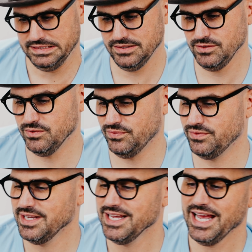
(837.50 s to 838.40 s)

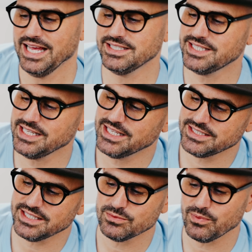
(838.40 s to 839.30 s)
Oof. And see,
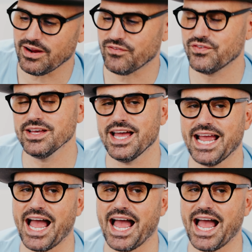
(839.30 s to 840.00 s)
this is where I feel like